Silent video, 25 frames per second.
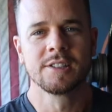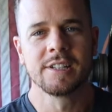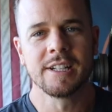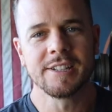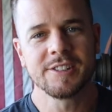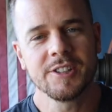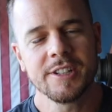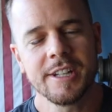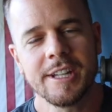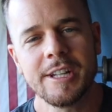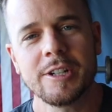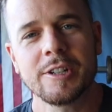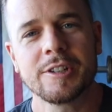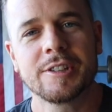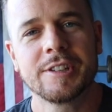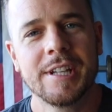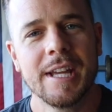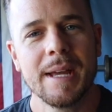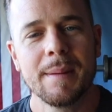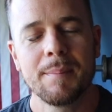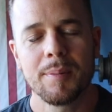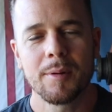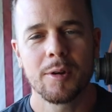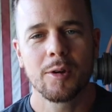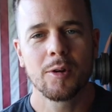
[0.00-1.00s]
So let's look at your
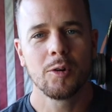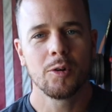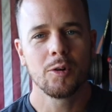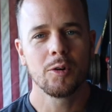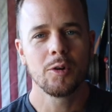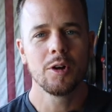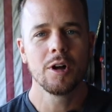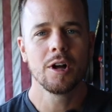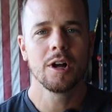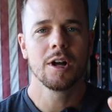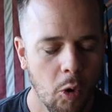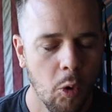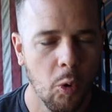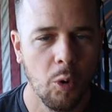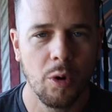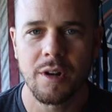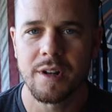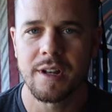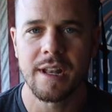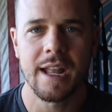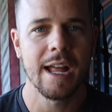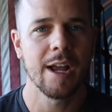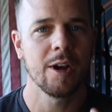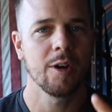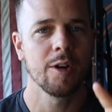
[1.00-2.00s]
typical,
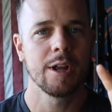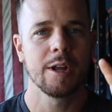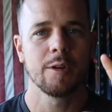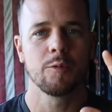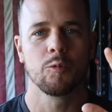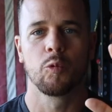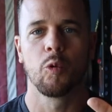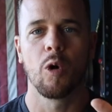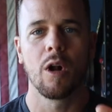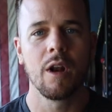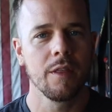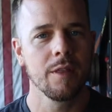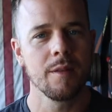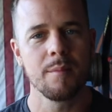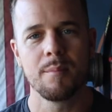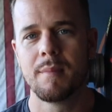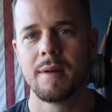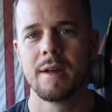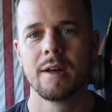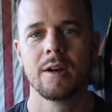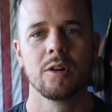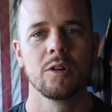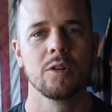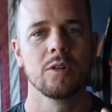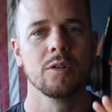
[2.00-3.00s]
ordinary,
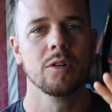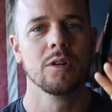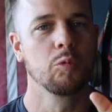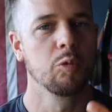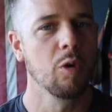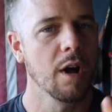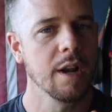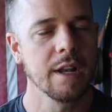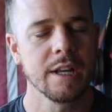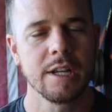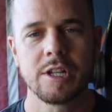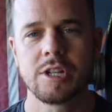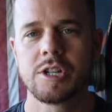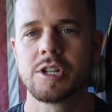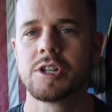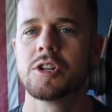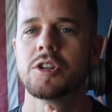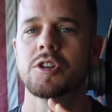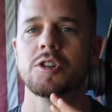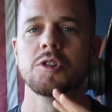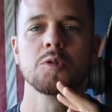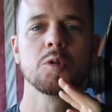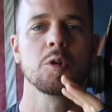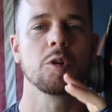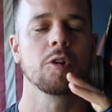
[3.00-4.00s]
run-of-the-mill running
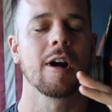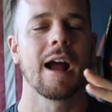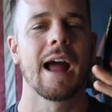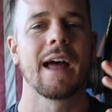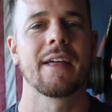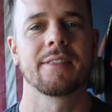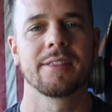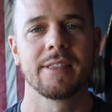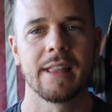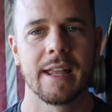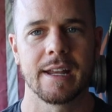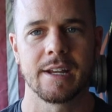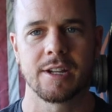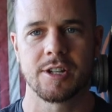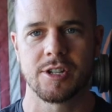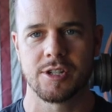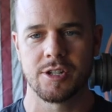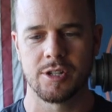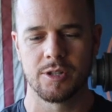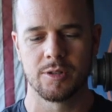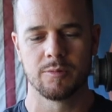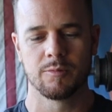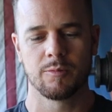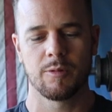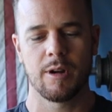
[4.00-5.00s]
shoe or athletic
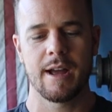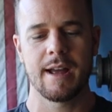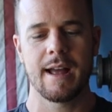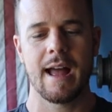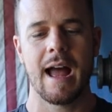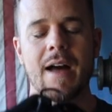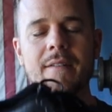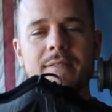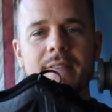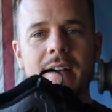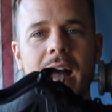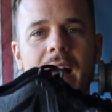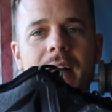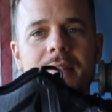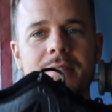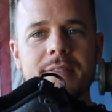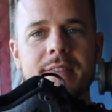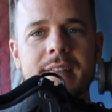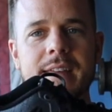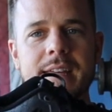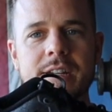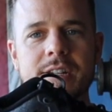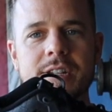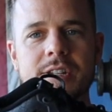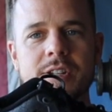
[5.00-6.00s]
shoe, right? I've got
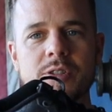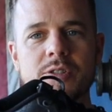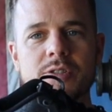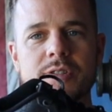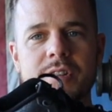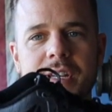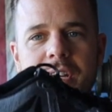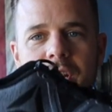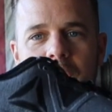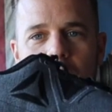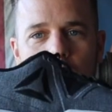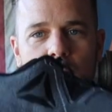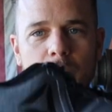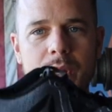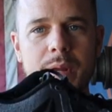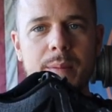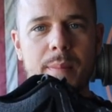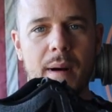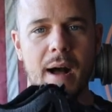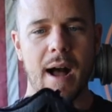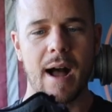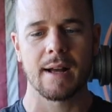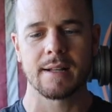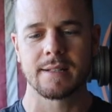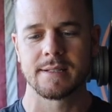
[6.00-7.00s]
these shoes here,
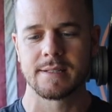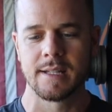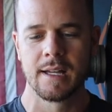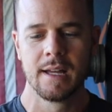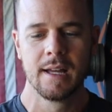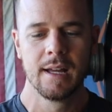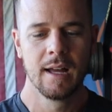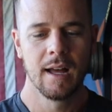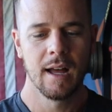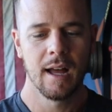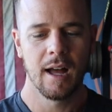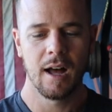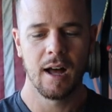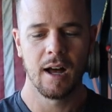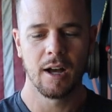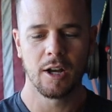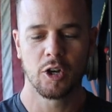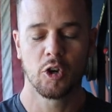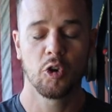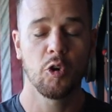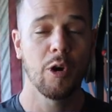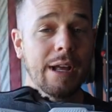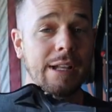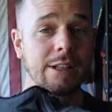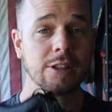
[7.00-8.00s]
Reeboks. Uh,
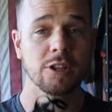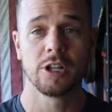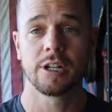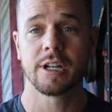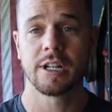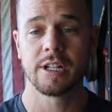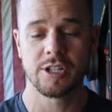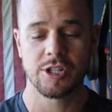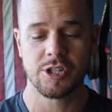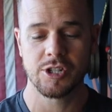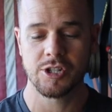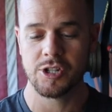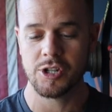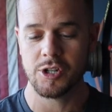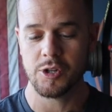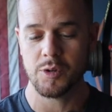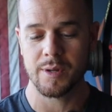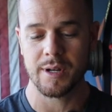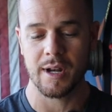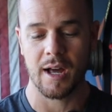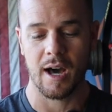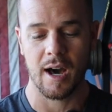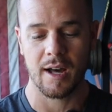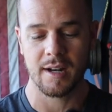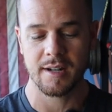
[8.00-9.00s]
great looking shoe,
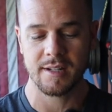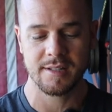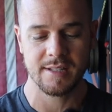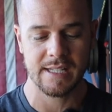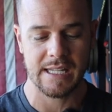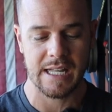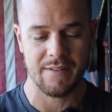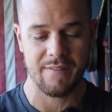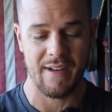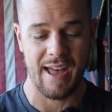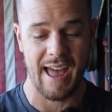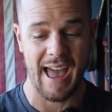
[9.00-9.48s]
and honestly, I've